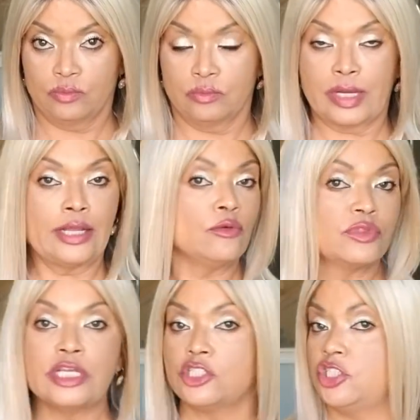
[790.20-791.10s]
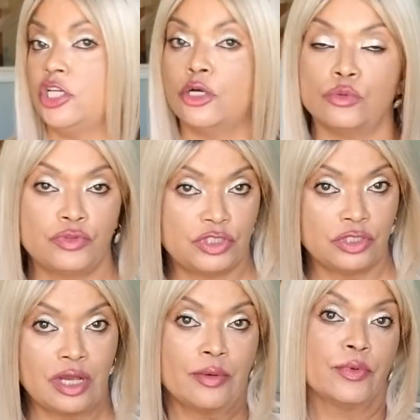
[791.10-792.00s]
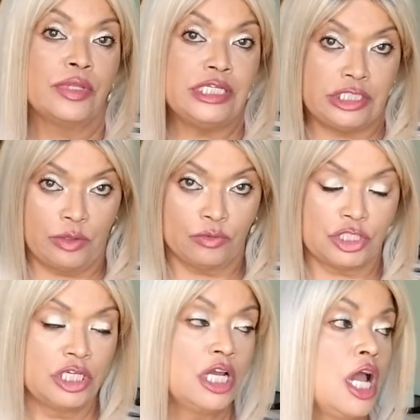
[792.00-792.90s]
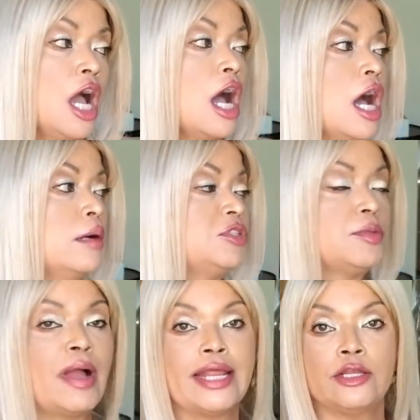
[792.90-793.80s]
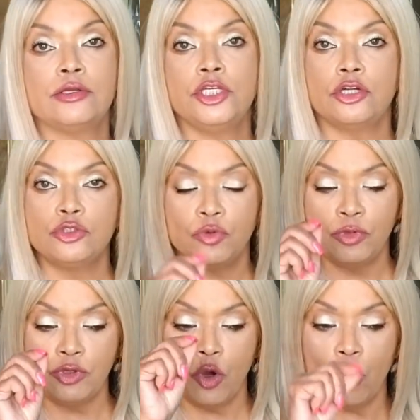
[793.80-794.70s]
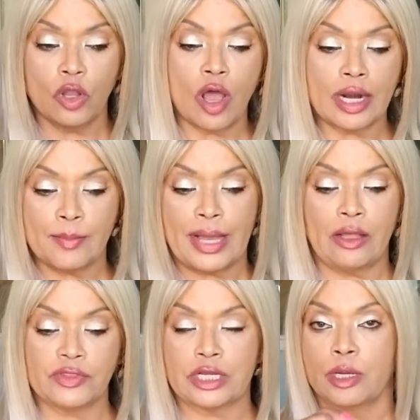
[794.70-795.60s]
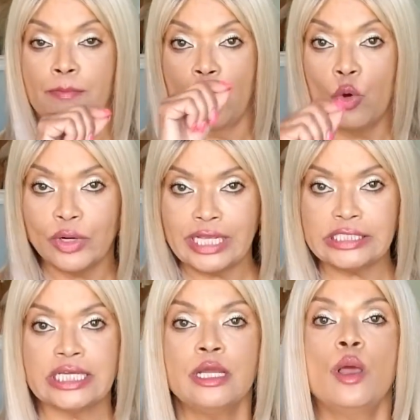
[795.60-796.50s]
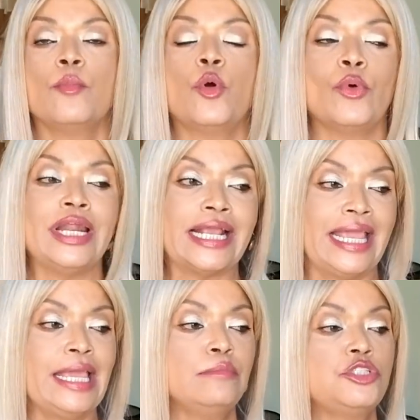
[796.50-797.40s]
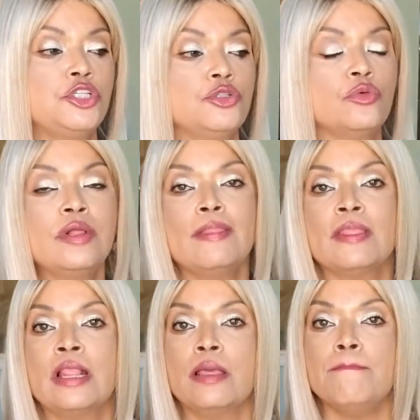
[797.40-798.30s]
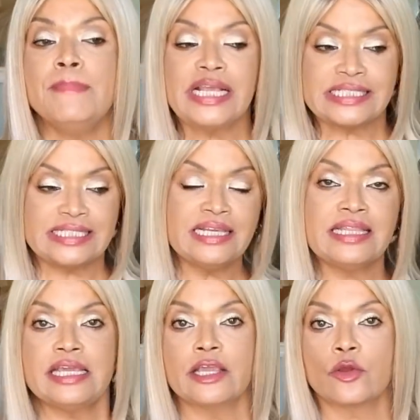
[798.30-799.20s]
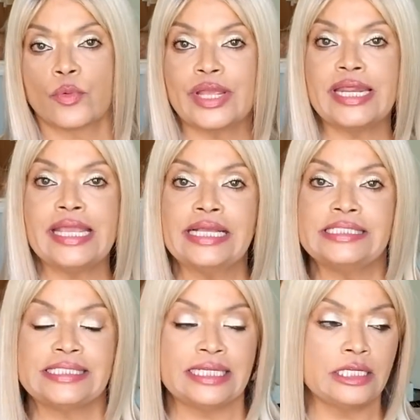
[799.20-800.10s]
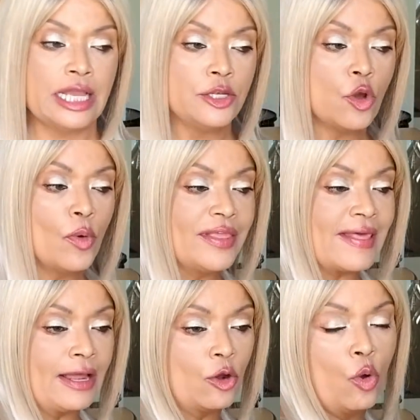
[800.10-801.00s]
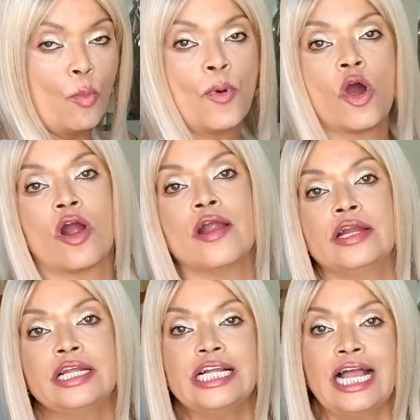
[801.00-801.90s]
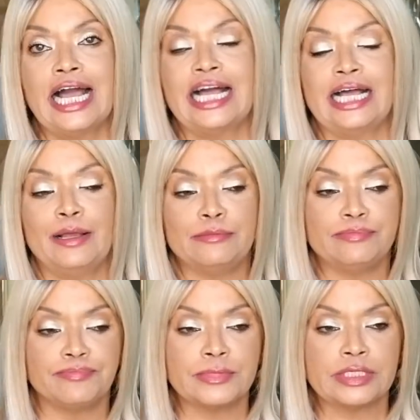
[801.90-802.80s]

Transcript: I don't think she knows. I really don't. Um, she might, you know, know a lot about the component, but when it came to mixing the ingredients and, and knowing that whole part, um,